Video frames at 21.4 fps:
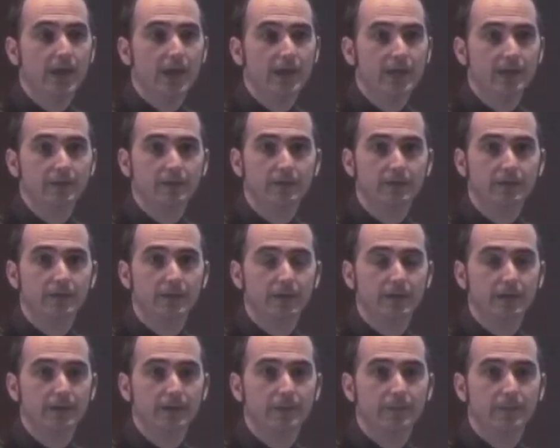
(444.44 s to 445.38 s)
and
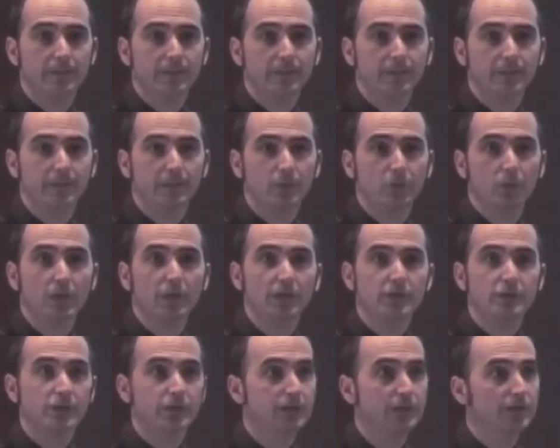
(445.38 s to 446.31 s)
um,
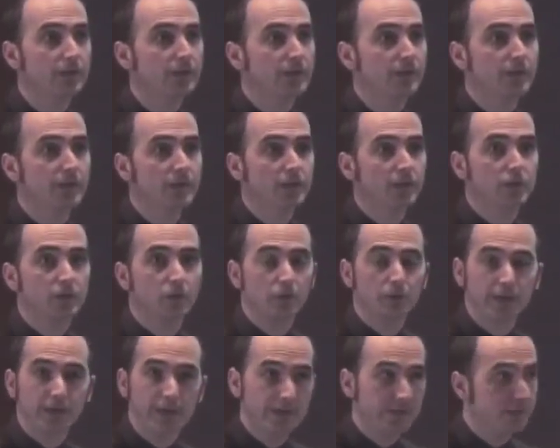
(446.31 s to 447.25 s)
religion
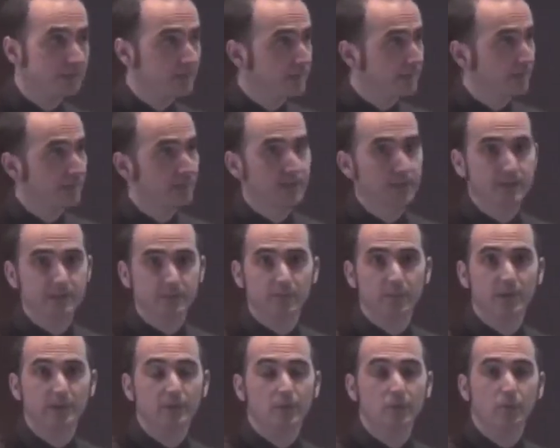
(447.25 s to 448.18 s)
creates, uh, as
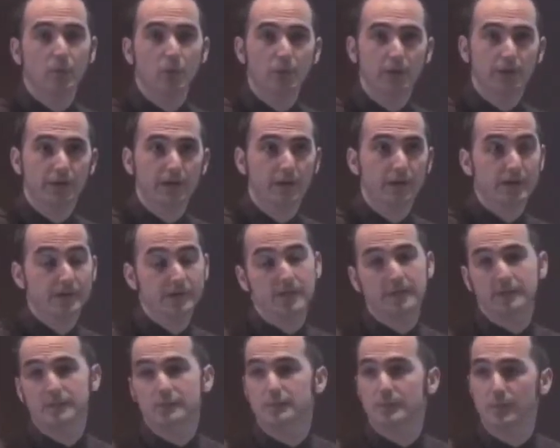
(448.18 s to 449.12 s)
Michael pointed out, as,
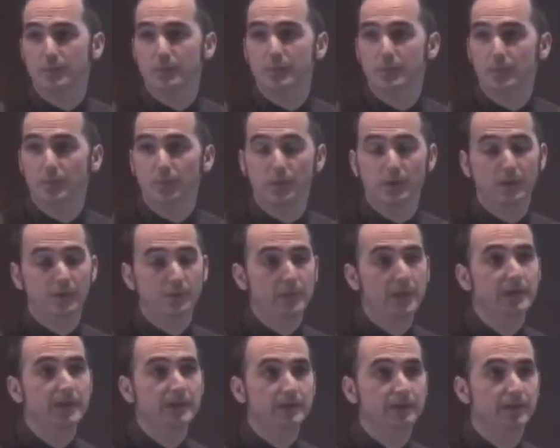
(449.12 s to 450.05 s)
as uh,
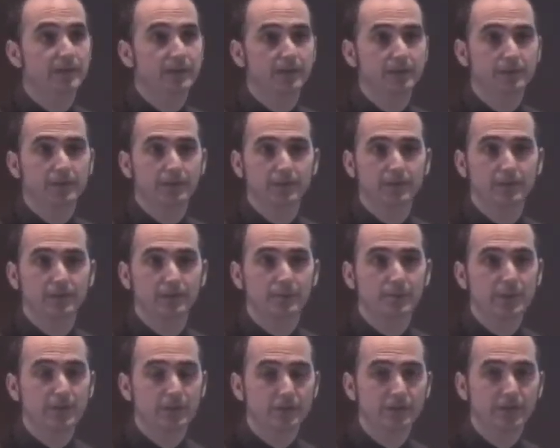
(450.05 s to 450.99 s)
many uh, uh,
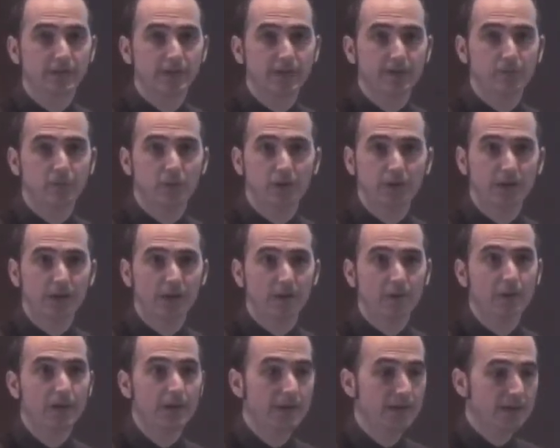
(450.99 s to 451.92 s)
speakers today have pointed
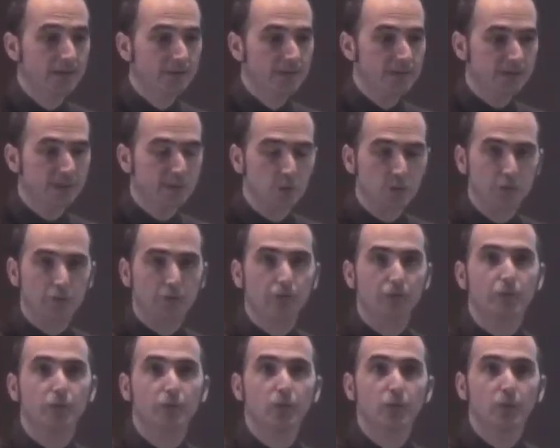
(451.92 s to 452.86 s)
out, this sort of
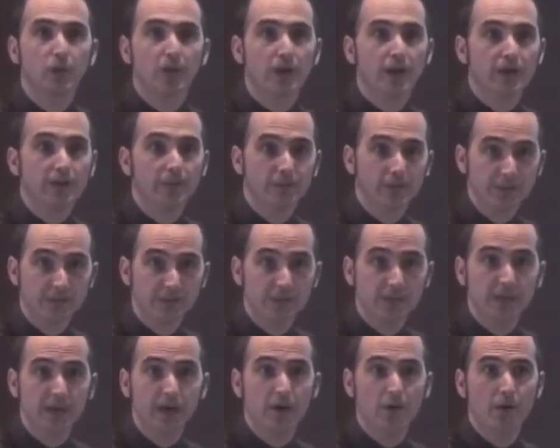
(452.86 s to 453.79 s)
through line,
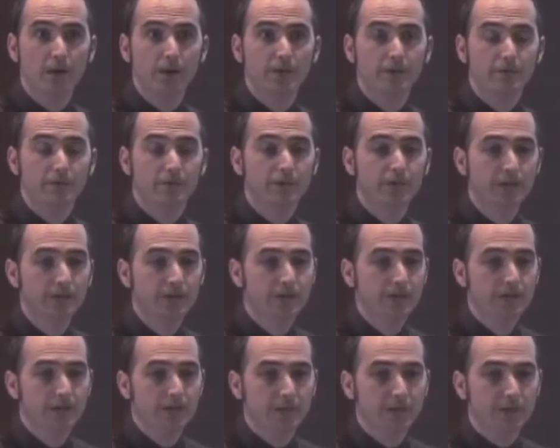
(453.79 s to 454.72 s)
this narrative,
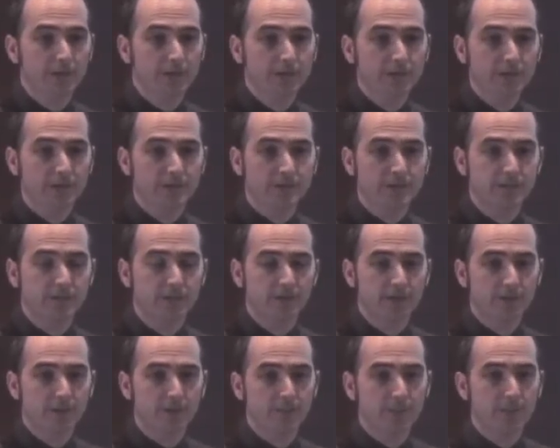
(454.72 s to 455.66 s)
this
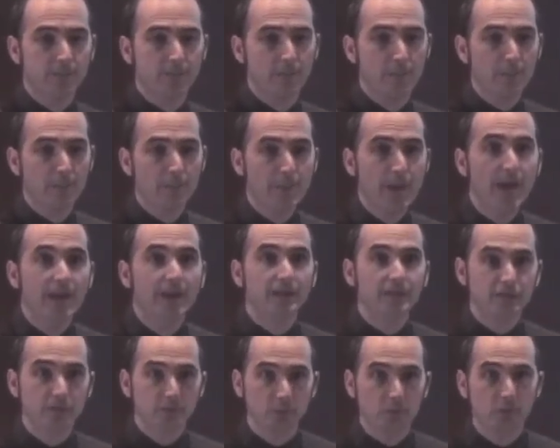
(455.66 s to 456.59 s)
uh,
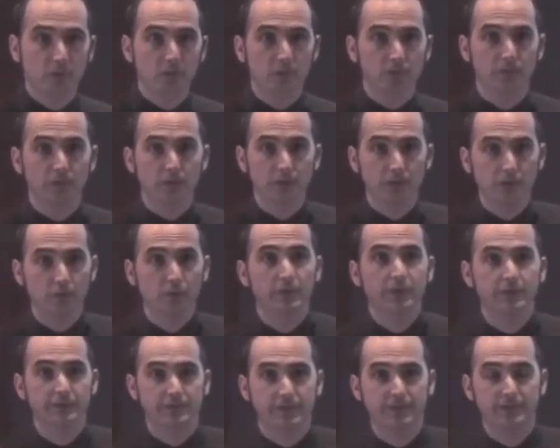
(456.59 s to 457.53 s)
manageable
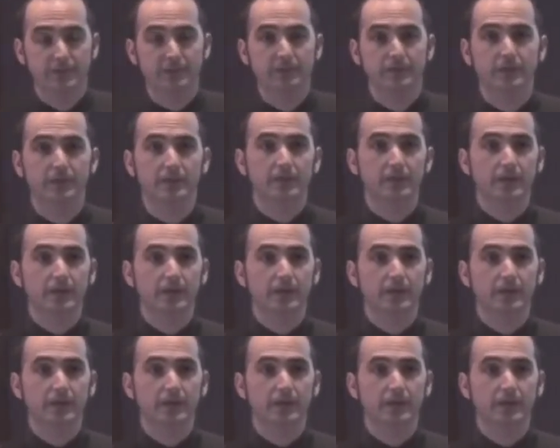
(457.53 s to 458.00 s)
unity